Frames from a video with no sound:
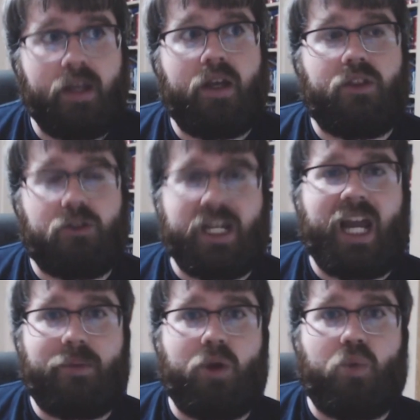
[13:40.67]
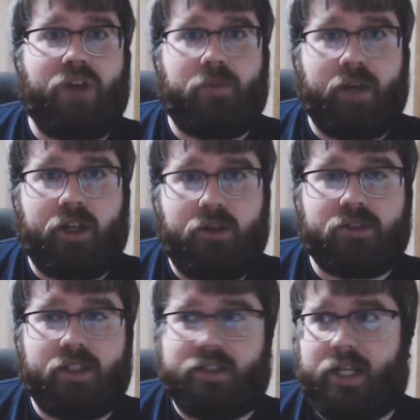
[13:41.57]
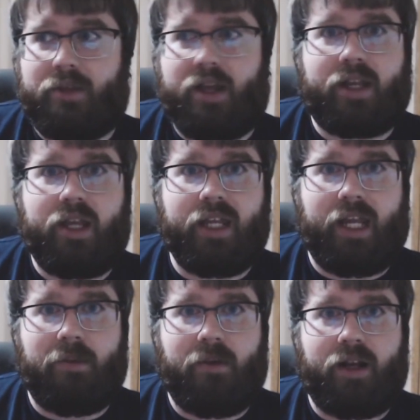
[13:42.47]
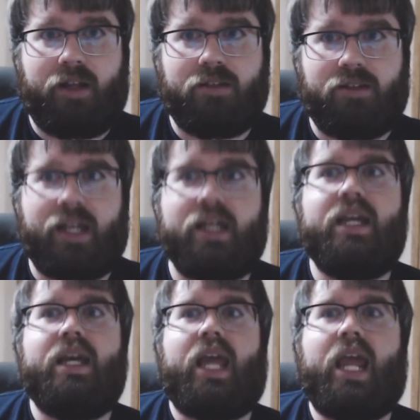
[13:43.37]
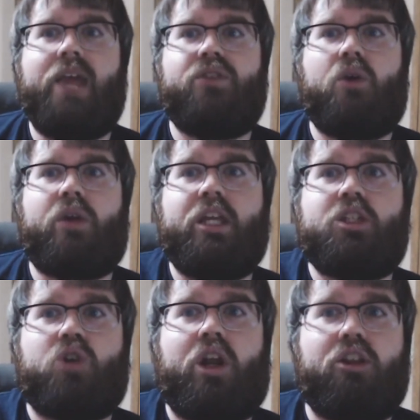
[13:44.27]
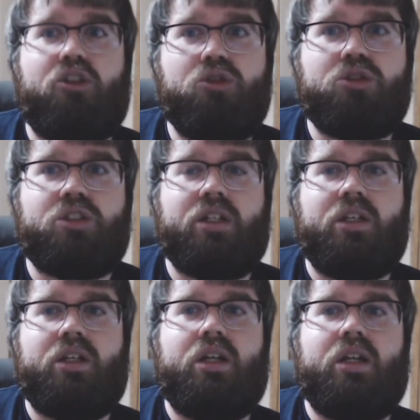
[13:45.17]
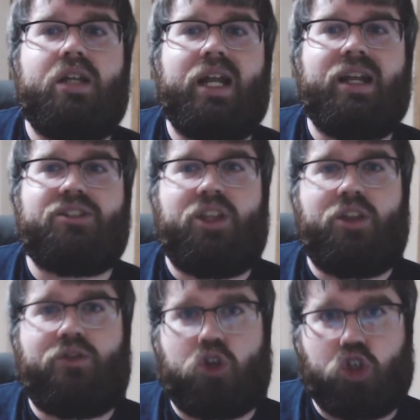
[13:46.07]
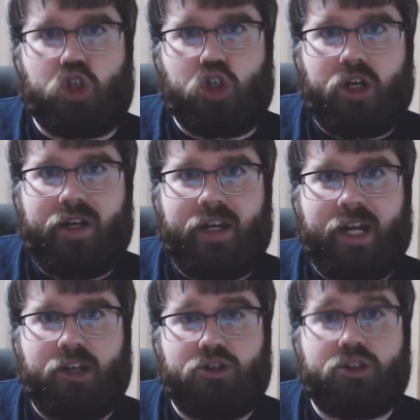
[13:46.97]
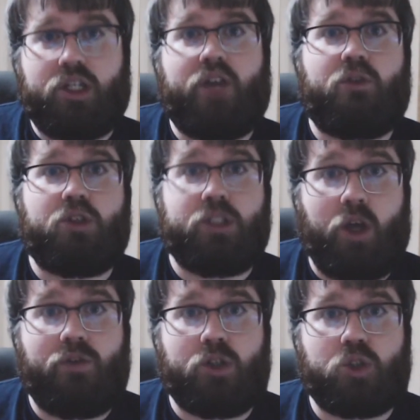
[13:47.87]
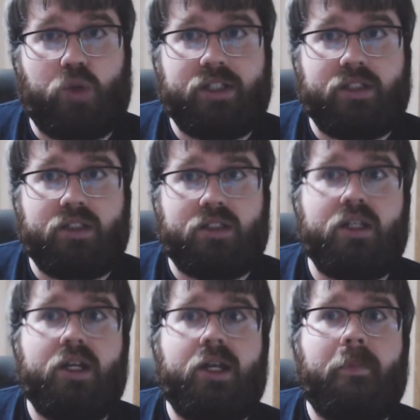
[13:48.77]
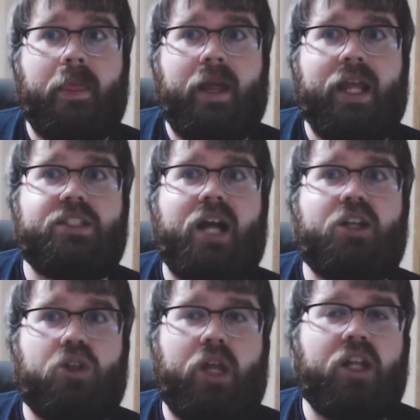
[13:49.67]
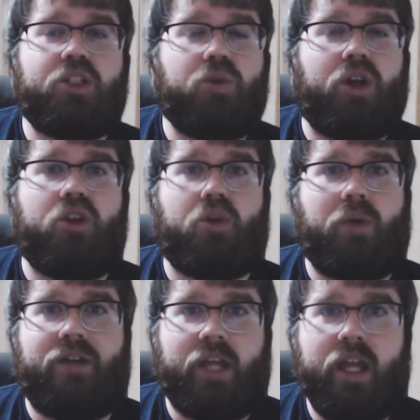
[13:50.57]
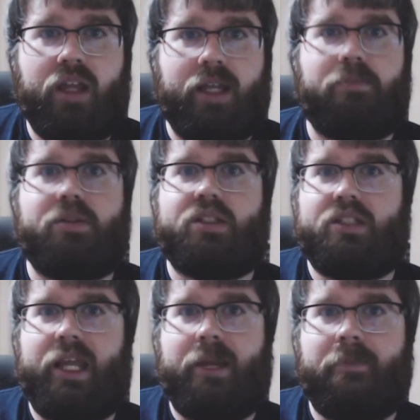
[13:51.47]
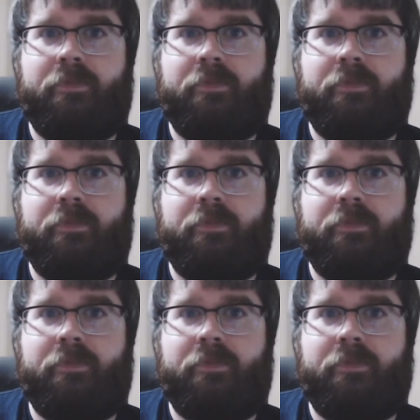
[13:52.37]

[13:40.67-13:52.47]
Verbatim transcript: there's got to be a way for me to use this thing without killing anybody. Like, even though he's trying to use it, not necessarily for good, he's using it for selfish reasons. He doesn't want to go the route of killing. But see,